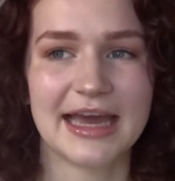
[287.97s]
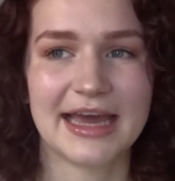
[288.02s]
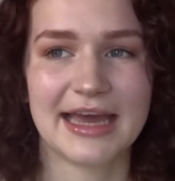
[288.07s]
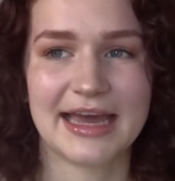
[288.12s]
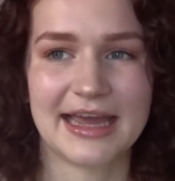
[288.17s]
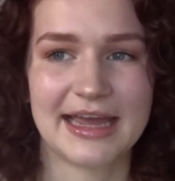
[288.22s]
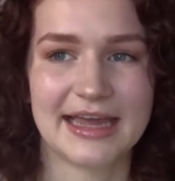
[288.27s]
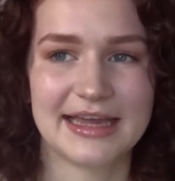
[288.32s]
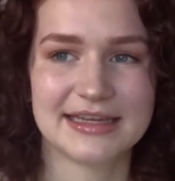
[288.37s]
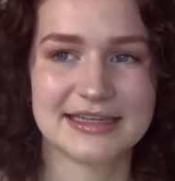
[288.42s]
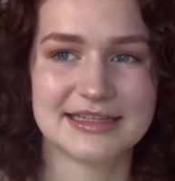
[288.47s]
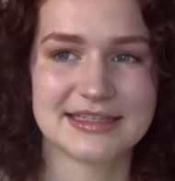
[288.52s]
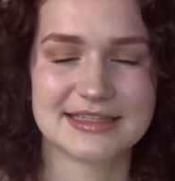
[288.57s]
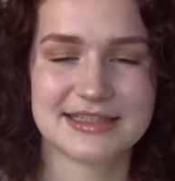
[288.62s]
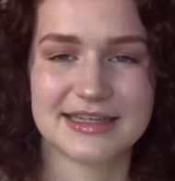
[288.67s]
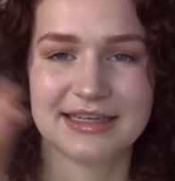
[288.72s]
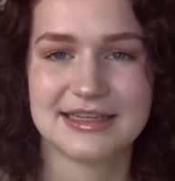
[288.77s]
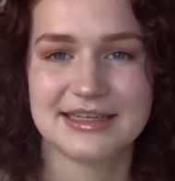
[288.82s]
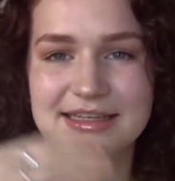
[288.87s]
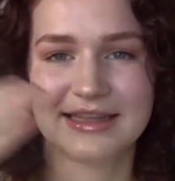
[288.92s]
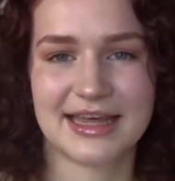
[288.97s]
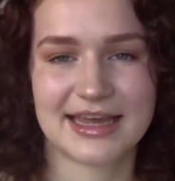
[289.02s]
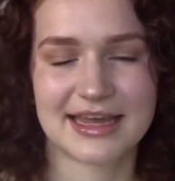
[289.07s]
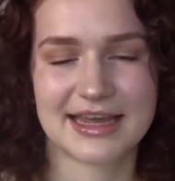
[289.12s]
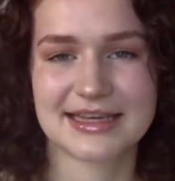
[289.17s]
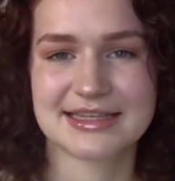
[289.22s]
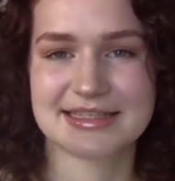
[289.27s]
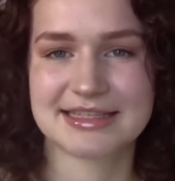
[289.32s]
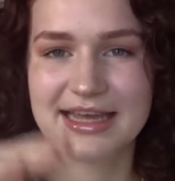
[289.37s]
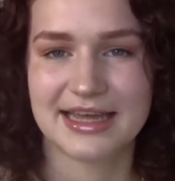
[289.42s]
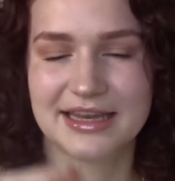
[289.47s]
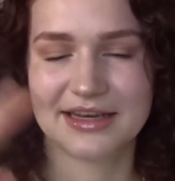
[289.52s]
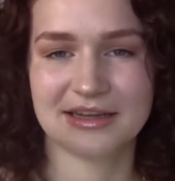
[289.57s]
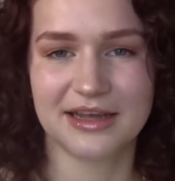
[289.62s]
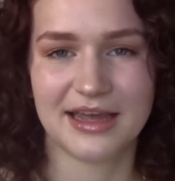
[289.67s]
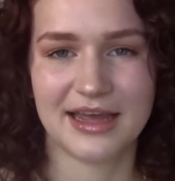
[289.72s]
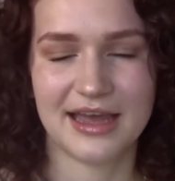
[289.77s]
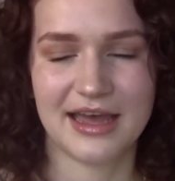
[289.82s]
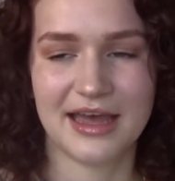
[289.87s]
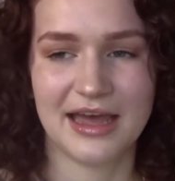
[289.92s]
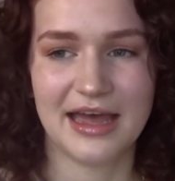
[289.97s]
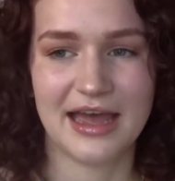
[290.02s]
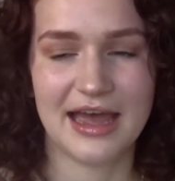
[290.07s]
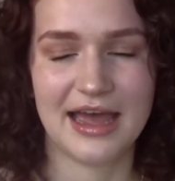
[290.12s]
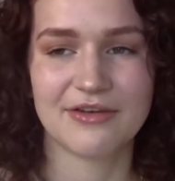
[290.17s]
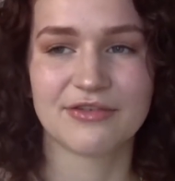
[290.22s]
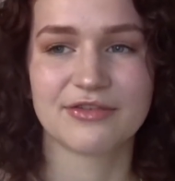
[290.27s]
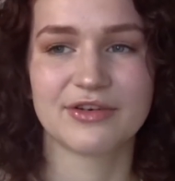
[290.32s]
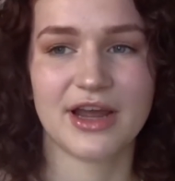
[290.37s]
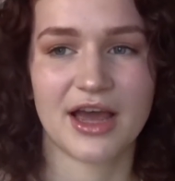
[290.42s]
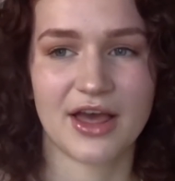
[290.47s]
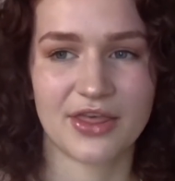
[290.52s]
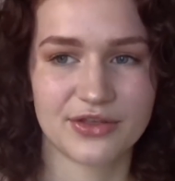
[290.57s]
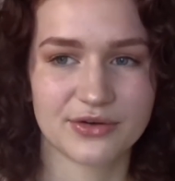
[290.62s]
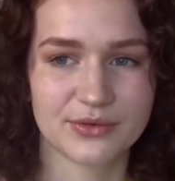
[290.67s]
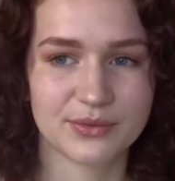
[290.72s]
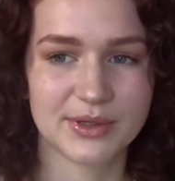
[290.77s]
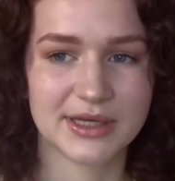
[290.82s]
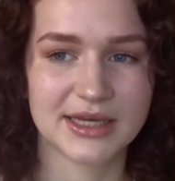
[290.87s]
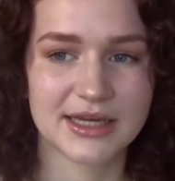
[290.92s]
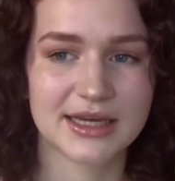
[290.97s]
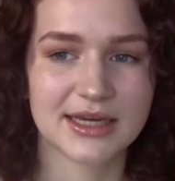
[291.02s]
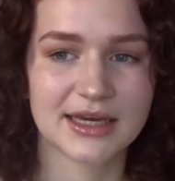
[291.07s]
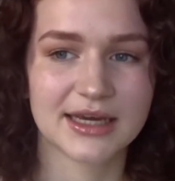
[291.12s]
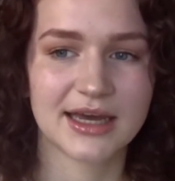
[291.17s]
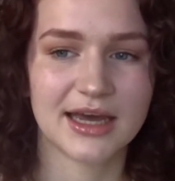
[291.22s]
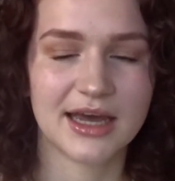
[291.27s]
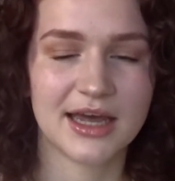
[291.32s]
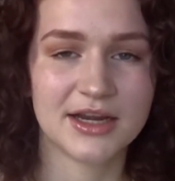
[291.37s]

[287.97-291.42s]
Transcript: and like I said, uh, every other week.